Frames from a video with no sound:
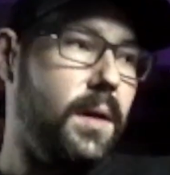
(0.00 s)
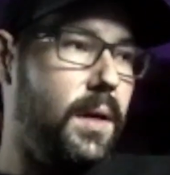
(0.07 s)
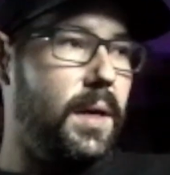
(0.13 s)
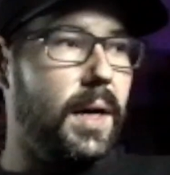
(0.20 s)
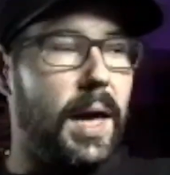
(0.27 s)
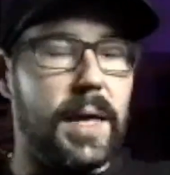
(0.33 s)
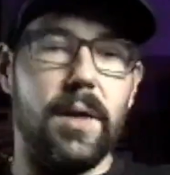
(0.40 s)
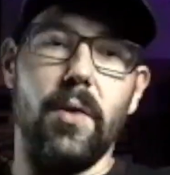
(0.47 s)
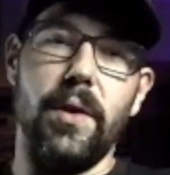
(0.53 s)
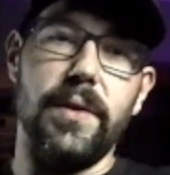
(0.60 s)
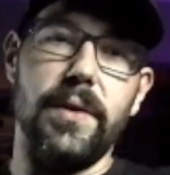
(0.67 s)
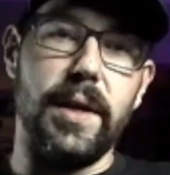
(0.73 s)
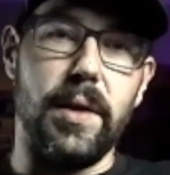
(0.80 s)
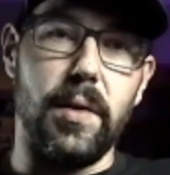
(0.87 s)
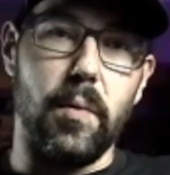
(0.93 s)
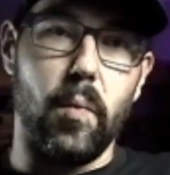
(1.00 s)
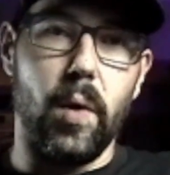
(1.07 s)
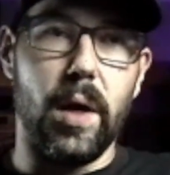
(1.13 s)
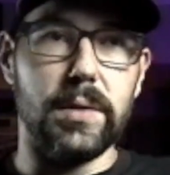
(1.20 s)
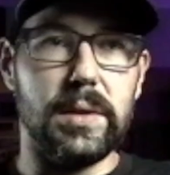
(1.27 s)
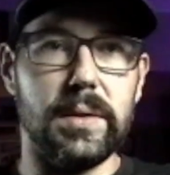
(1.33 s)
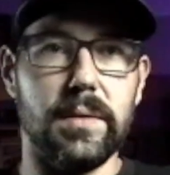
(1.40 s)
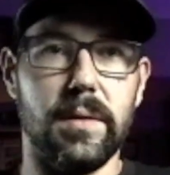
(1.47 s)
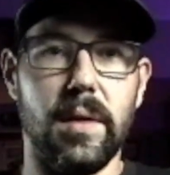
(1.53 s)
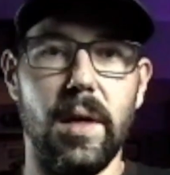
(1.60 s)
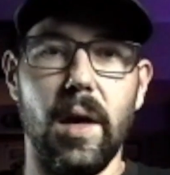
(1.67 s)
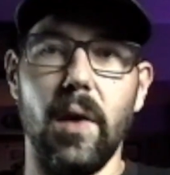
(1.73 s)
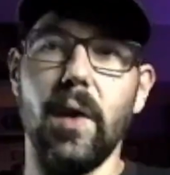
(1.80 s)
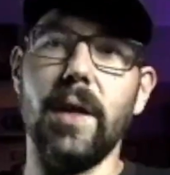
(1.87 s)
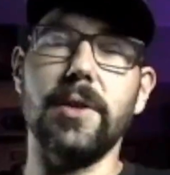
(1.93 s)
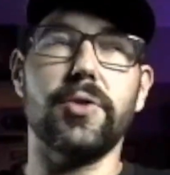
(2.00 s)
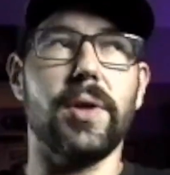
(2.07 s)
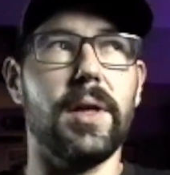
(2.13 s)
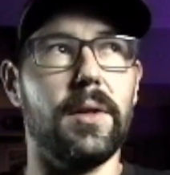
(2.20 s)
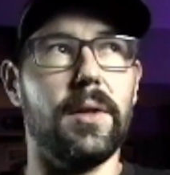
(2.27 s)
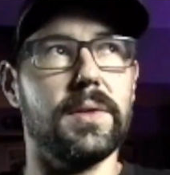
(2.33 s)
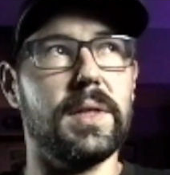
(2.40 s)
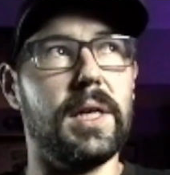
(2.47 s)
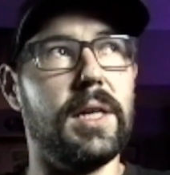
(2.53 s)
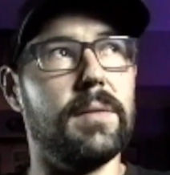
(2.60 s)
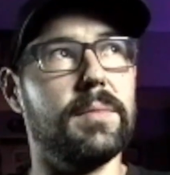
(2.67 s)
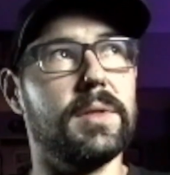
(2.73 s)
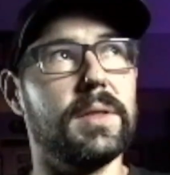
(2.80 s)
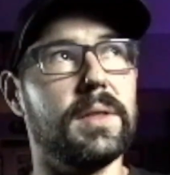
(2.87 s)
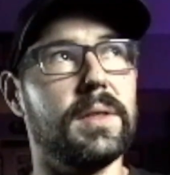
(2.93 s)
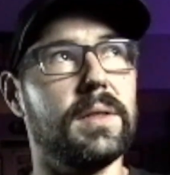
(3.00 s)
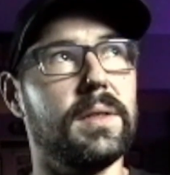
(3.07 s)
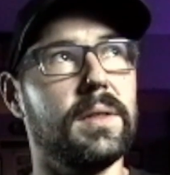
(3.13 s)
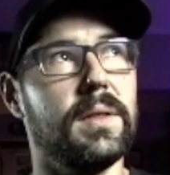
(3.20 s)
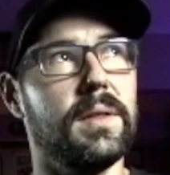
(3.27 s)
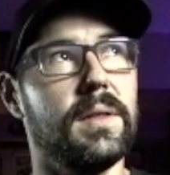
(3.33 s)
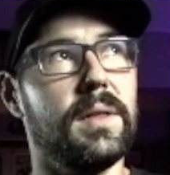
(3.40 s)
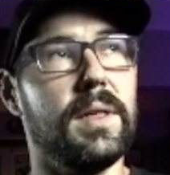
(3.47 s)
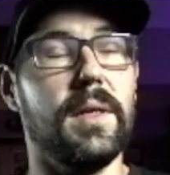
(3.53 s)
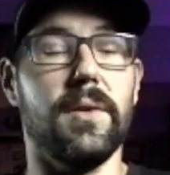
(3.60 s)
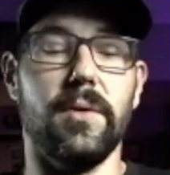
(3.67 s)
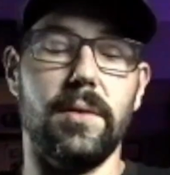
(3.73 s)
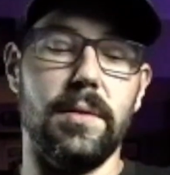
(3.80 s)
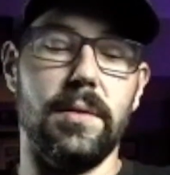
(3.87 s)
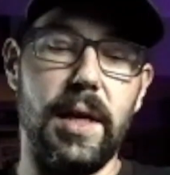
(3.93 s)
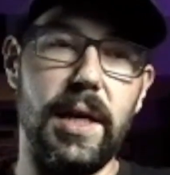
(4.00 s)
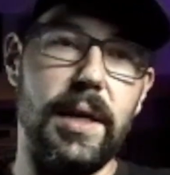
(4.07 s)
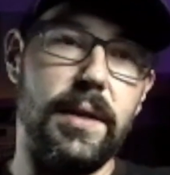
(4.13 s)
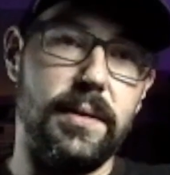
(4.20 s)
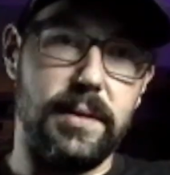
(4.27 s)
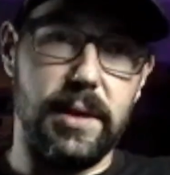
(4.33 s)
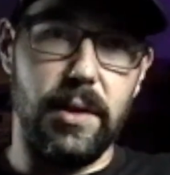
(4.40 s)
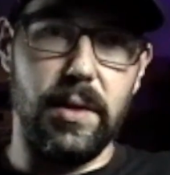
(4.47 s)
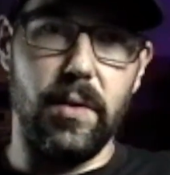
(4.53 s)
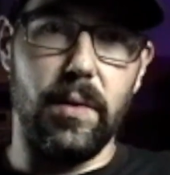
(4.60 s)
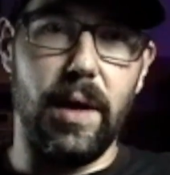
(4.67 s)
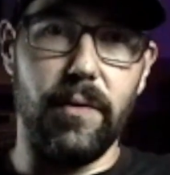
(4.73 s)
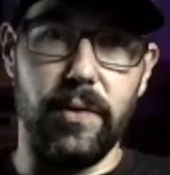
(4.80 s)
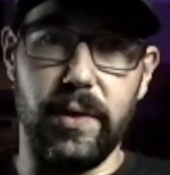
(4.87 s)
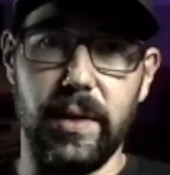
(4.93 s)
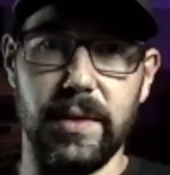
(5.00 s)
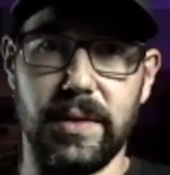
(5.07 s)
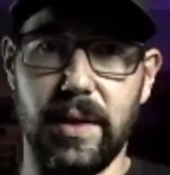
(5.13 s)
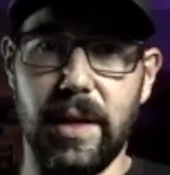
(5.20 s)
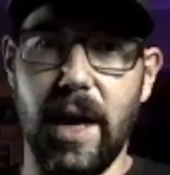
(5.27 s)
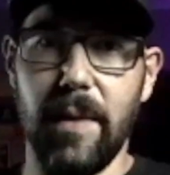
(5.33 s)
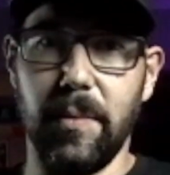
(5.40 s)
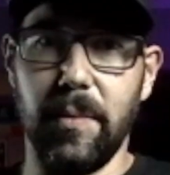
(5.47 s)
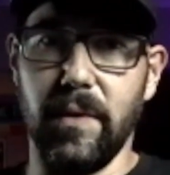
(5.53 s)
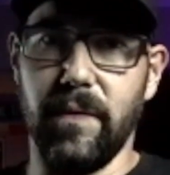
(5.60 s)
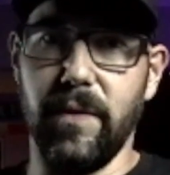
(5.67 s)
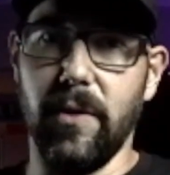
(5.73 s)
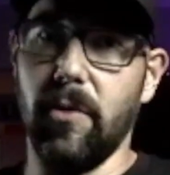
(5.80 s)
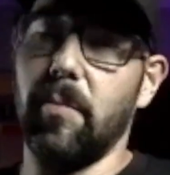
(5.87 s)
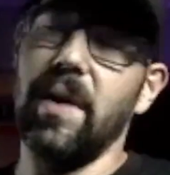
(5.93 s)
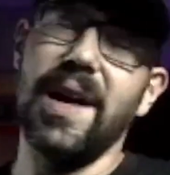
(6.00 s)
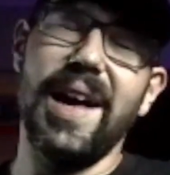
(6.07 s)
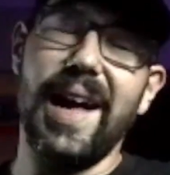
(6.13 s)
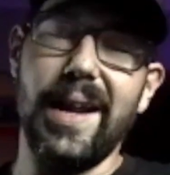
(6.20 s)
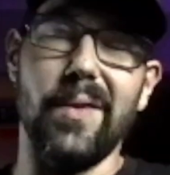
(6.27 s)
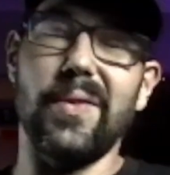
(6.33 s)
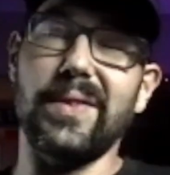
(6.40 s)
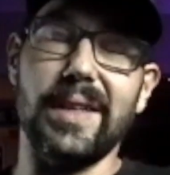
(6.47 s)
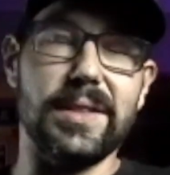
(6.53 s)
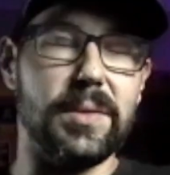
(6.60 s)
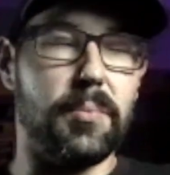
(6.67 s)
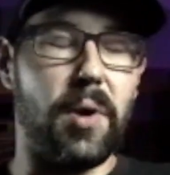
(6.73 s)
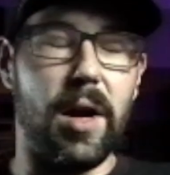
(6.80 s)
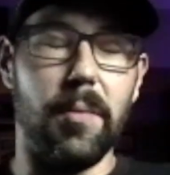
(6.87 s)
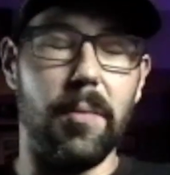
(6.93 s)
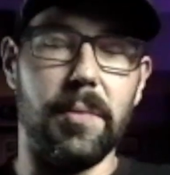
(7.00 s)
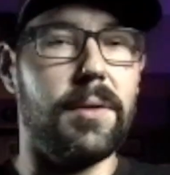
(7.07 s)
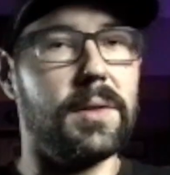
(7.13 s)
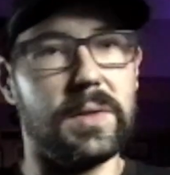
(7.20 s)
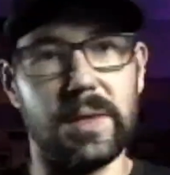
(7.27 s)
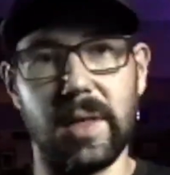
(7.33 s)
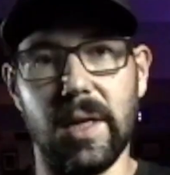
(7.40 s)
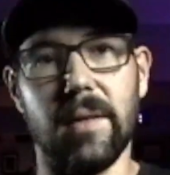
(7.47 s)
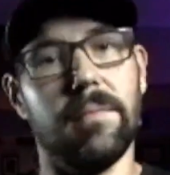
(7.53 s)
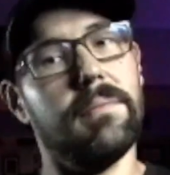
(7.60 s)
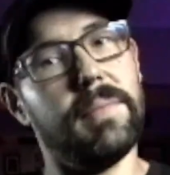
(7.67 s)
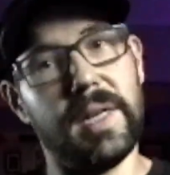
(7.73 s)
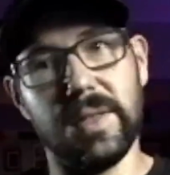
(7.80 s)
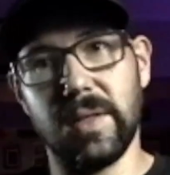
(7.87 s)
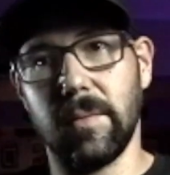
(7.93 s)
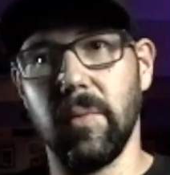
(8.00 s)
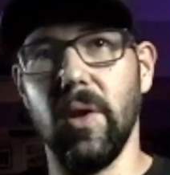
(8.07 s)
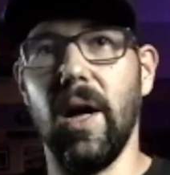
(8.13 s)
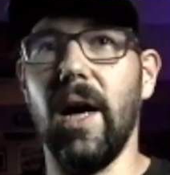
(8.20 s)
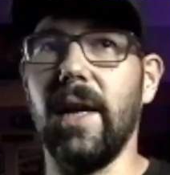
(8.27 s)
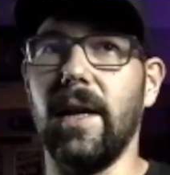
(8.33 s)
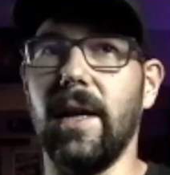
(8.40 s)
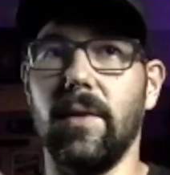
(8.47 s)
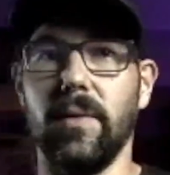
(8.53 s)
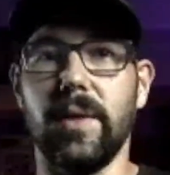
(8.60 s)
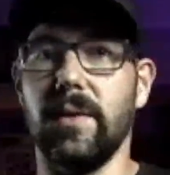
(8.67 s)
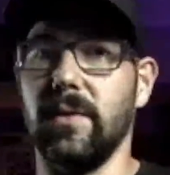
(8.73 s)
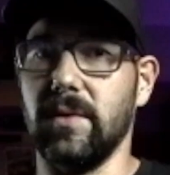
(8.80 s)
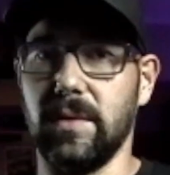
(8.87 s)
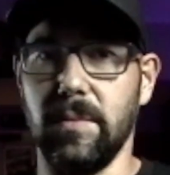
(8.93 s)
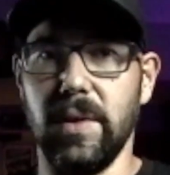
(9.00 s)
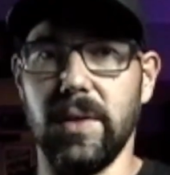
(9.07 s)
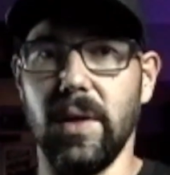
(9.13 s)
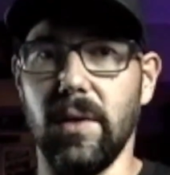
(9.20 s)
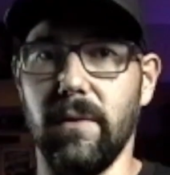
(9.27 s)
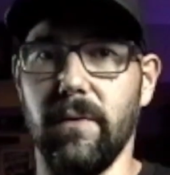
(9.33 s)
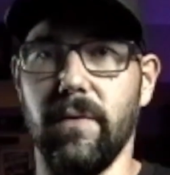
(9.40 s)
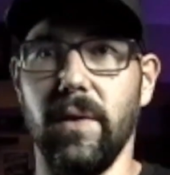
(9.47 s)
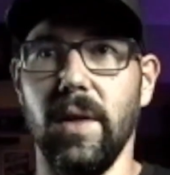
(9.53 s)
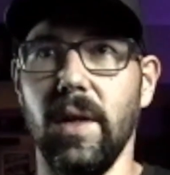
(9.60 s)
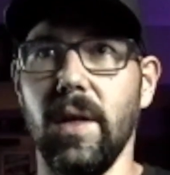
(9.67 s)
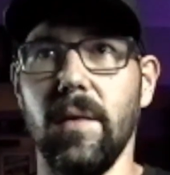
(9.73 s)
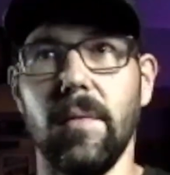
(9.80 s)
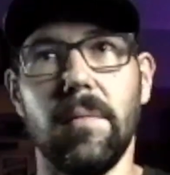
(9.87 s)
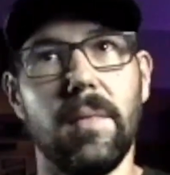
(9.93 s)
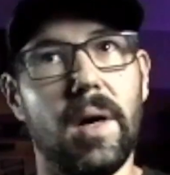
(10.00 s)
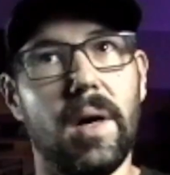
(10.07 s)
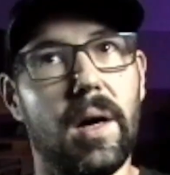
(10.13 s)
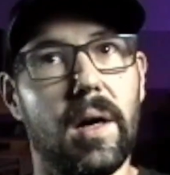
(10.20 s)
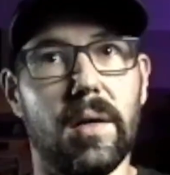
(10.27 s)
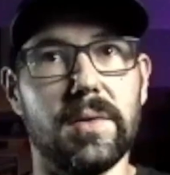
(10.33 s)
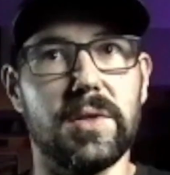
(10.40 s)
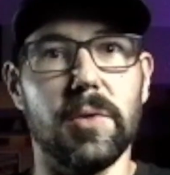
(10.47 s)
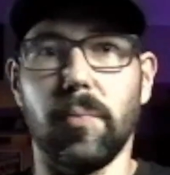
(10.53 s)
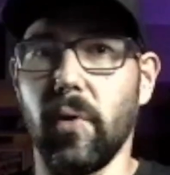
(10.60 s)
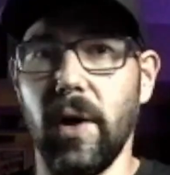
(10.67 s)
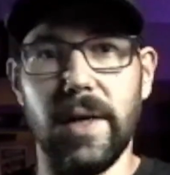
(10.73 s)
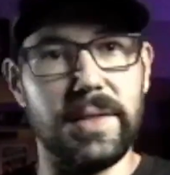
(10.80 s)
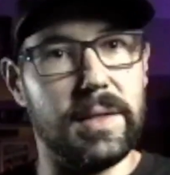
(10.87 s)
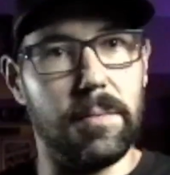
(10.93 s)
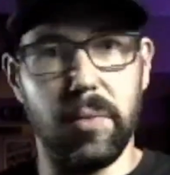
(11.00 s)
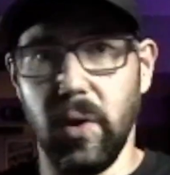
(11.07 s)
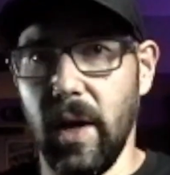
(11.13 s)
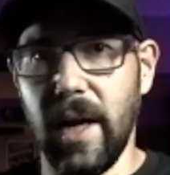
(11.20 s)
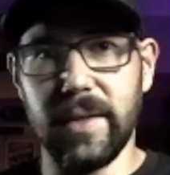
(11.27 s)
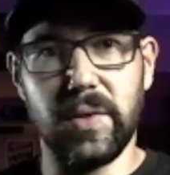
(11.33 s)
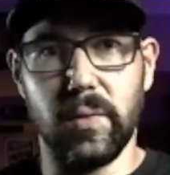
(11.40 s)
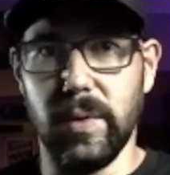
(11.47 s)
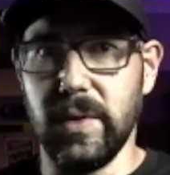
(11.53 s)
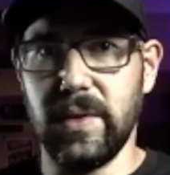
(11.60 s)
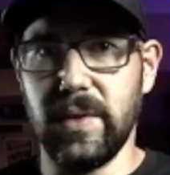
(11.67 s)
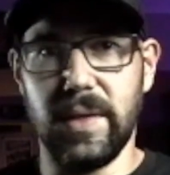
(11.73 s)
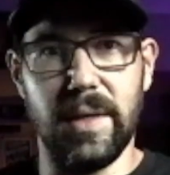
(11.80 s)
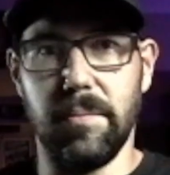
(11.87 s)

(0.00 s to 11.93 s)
I know that they want to, a lot of trailers aim to either A, tell you everything that's going to happen in the film. I don't think that's a problem here because, again, basic plot. I don't think there's going to be a ton of surprising plot twists that